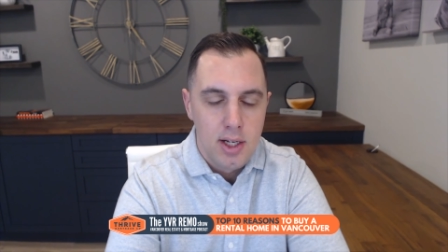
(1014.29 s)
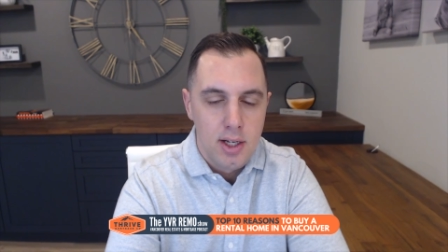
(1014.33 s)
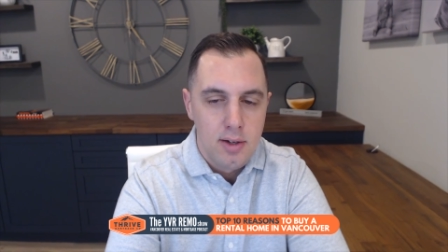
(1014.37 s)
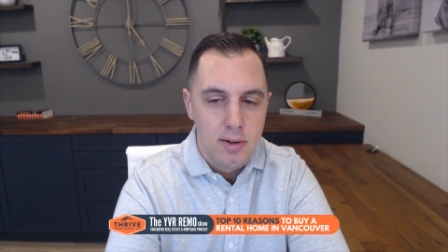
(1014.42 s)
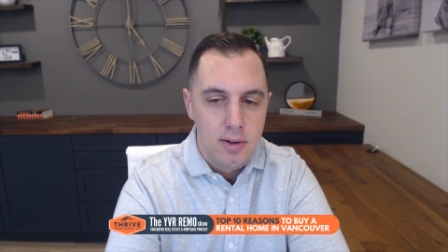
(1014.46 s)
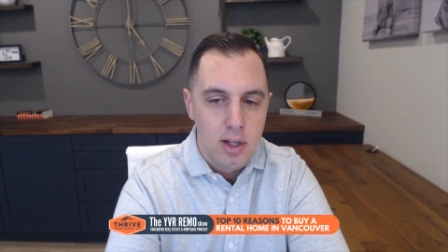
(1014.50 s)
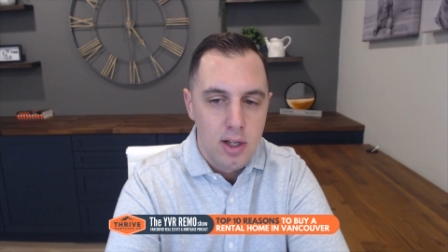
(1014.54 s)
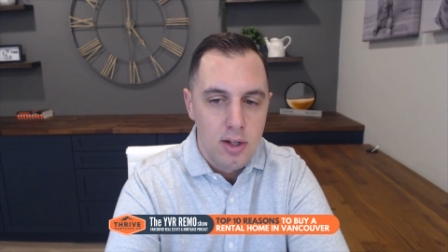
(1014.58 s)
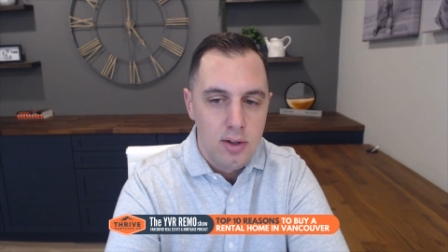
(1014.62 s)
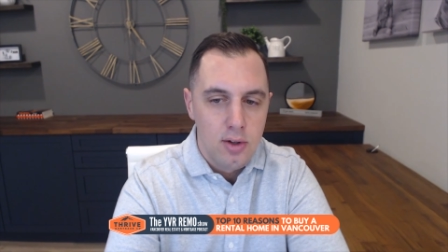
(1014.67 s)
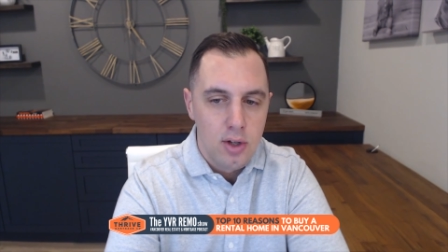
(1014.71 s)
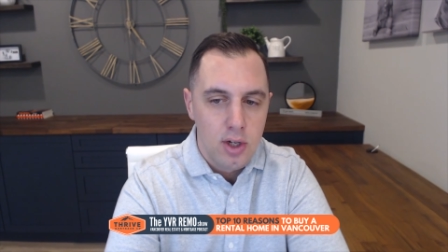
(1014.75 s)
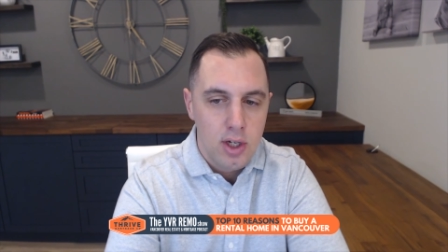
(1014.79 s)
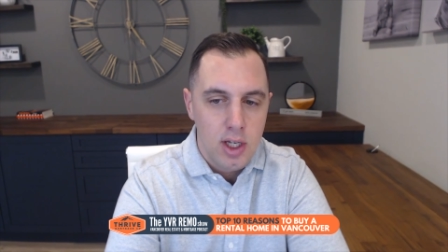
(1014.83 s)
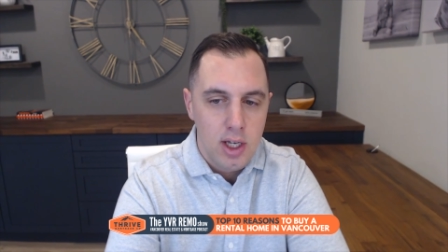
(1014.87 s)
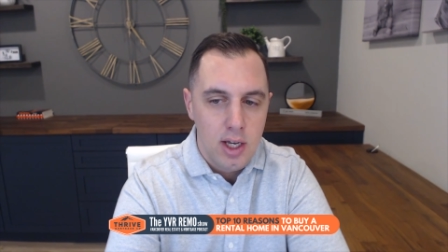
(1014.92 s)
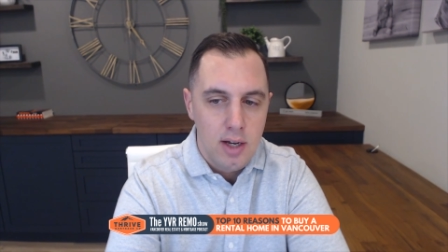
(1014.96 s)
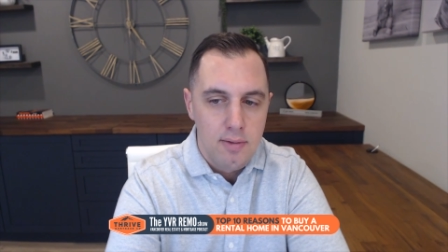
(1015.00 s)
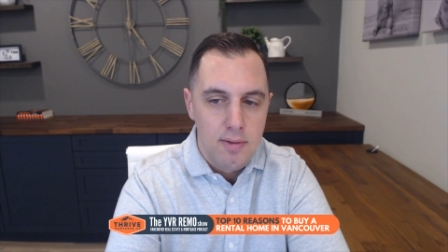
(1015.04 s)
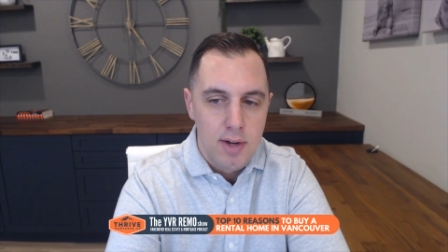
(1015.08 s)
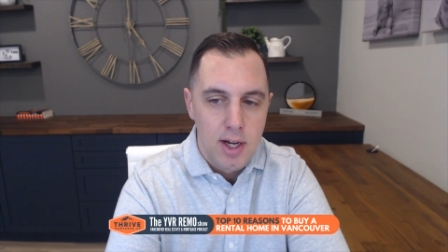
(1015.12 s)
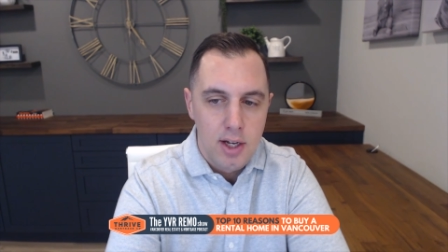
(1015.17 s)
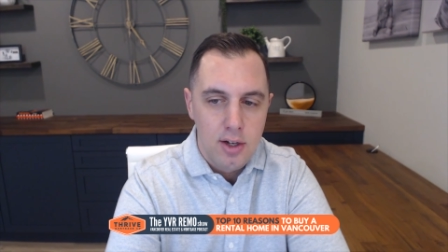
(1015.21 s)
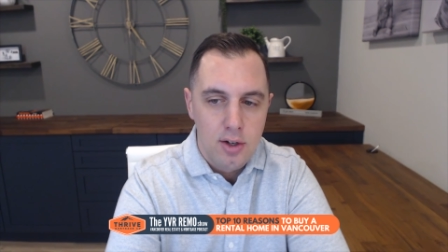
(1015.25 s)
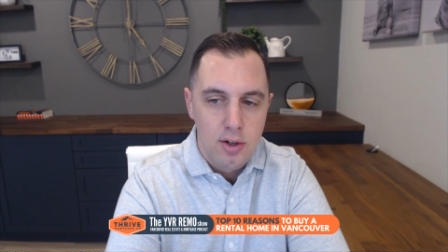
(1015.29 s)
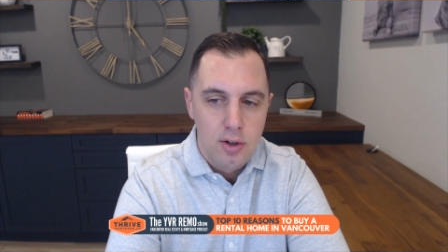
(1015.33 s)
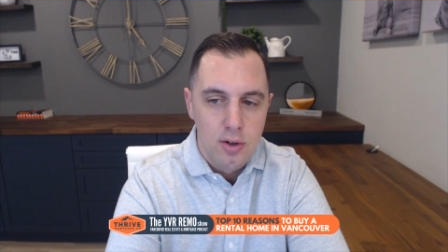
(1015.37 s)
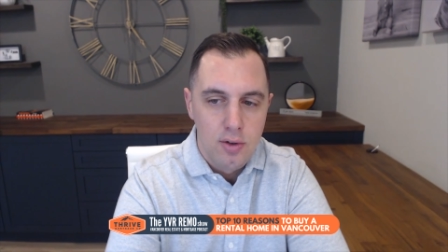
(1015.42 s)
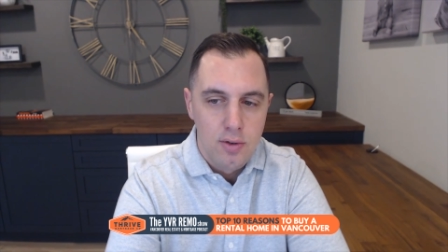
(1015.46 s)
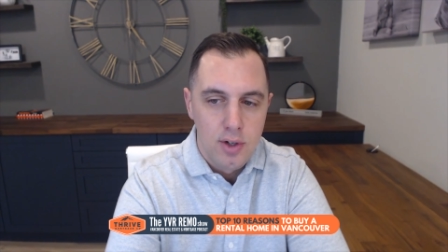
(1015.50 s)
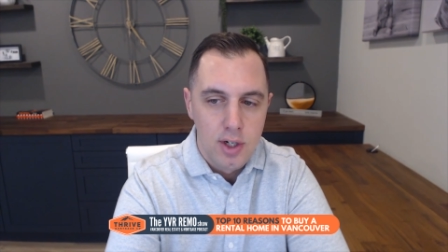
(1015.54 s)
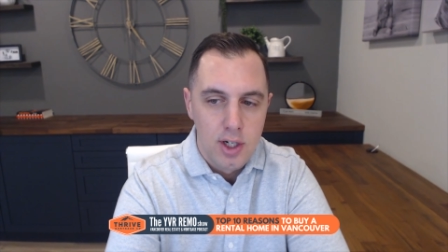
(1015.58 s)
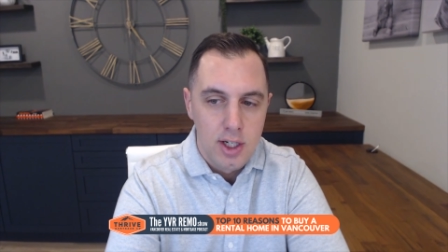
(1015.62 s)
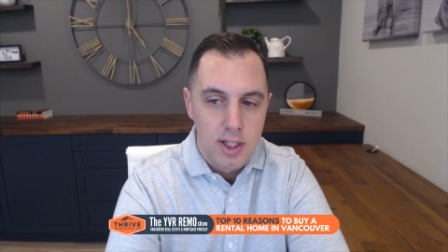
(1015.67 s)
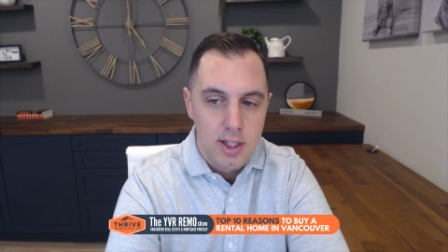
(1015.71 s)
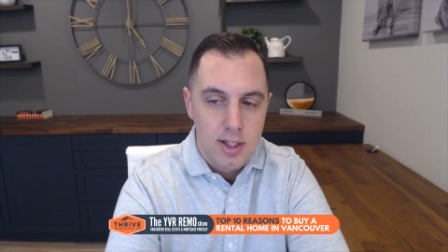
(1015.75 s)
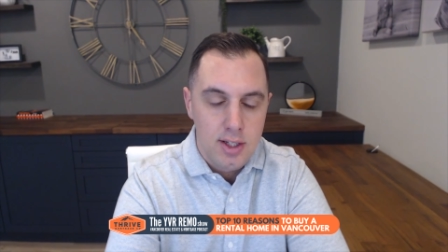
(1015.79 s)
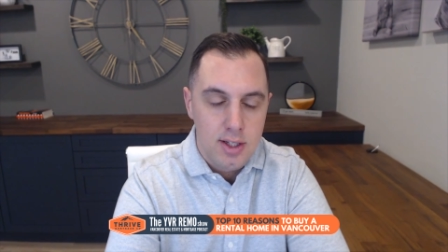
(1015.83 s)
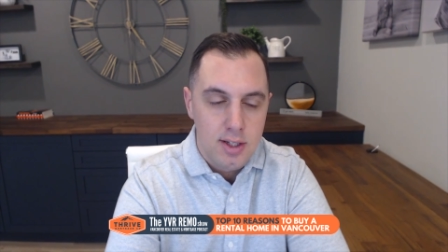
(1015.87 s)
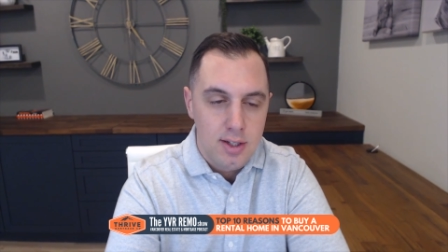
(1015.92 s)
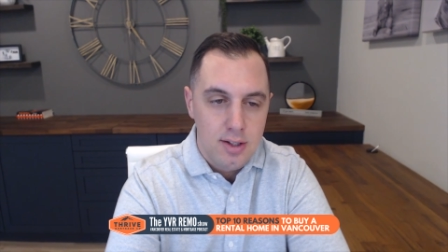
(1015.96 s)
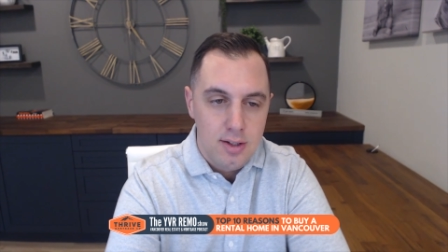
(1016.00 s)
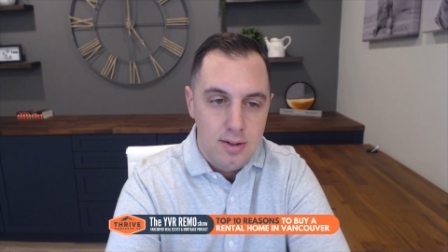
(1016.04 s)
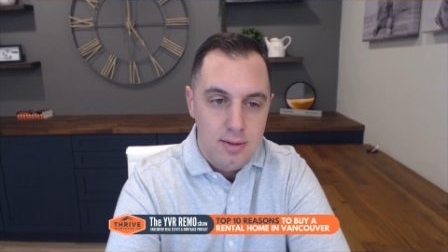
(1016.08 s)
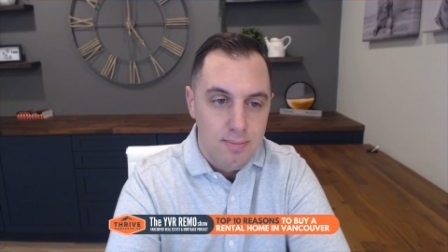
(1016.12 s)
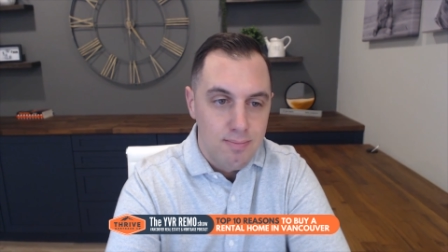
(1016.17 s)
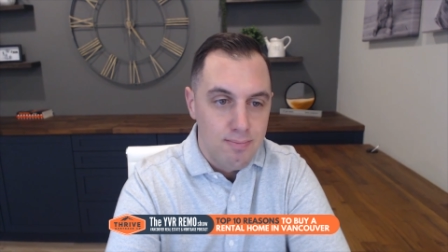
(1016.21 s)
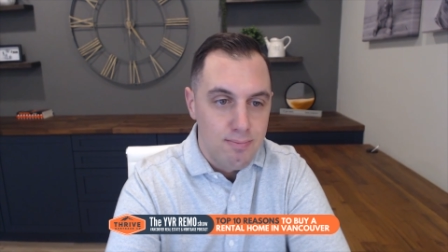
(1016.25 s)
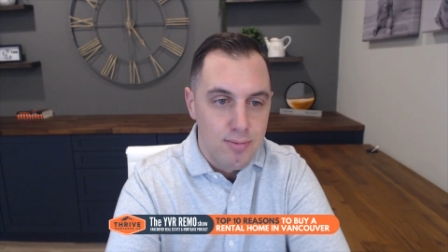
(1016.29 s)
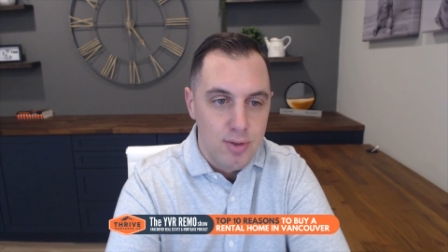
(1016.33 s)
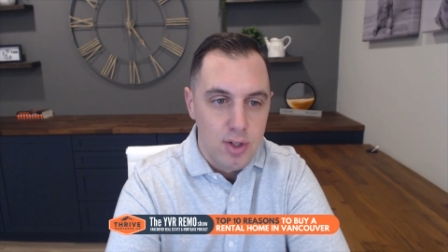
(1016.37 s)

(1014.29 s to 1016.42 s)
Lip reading: and looking at Vancouver, it's